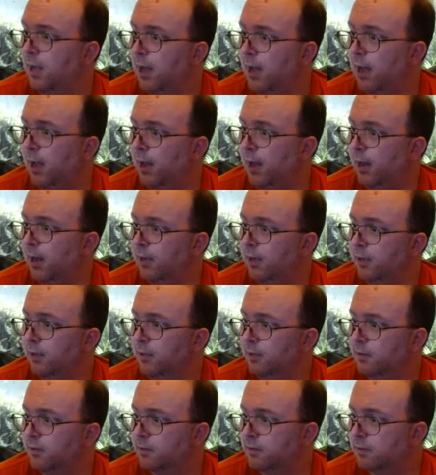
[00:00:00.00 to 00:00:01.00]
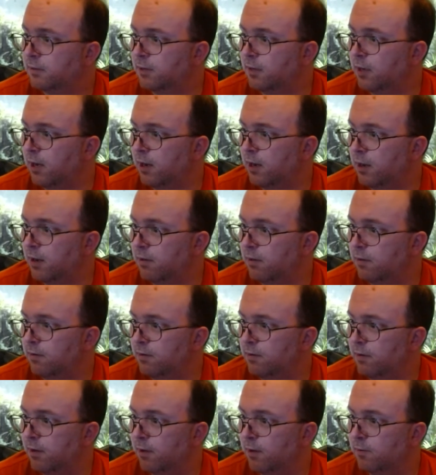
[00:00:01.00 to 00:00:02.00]
and there's,
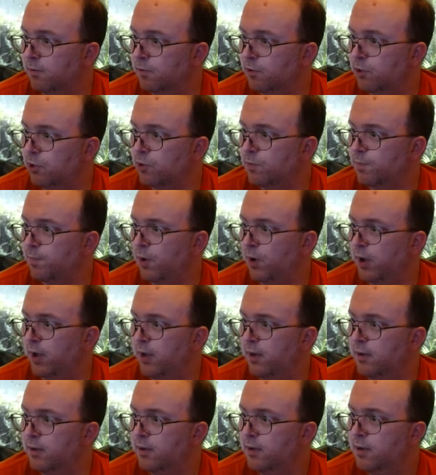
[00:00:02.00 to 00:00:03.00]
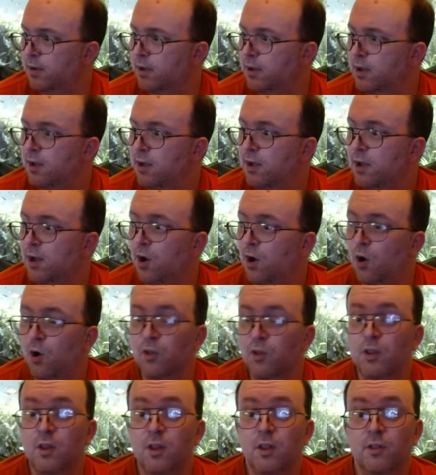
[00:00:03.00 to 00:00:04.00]
you know, just by
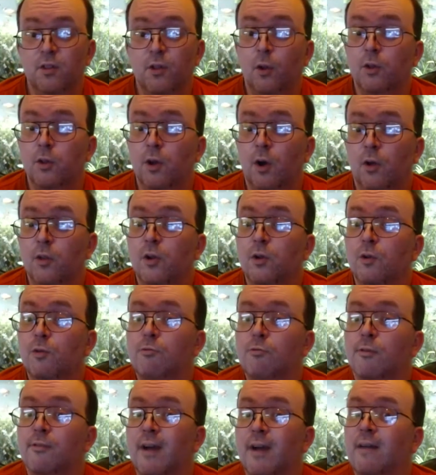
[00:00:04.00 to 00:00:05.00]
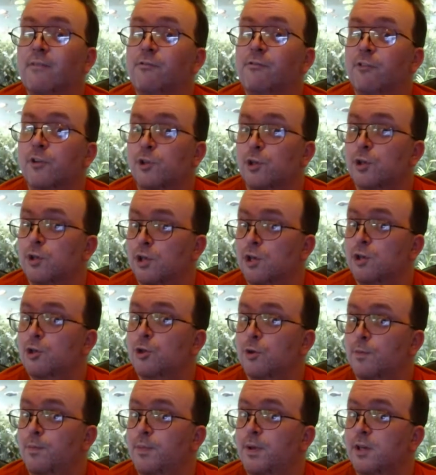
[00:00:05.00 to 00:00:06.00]
on the law of averages, there
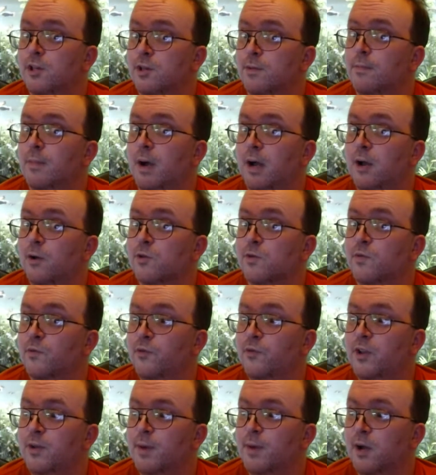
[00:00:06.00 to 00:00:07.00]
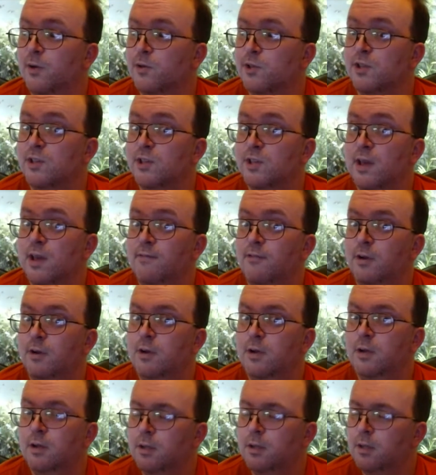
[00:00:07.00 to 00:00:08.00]
should be some males and females in 7.
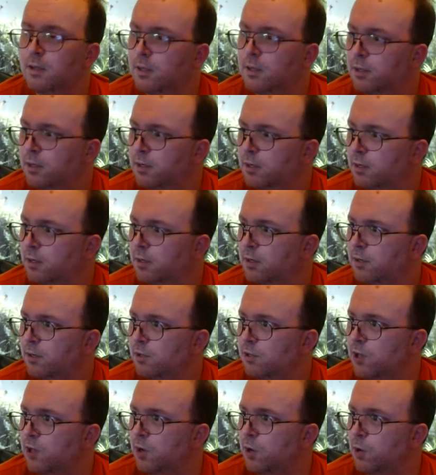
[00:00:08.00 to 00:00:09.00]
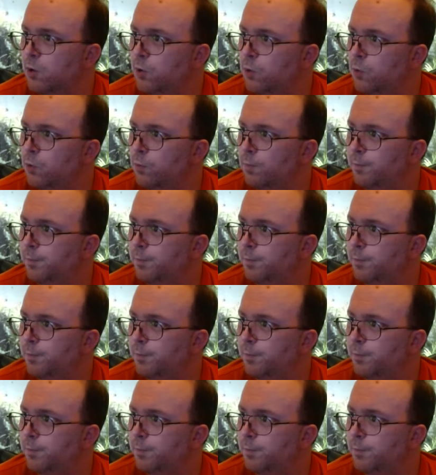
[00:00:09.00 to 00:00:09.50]
So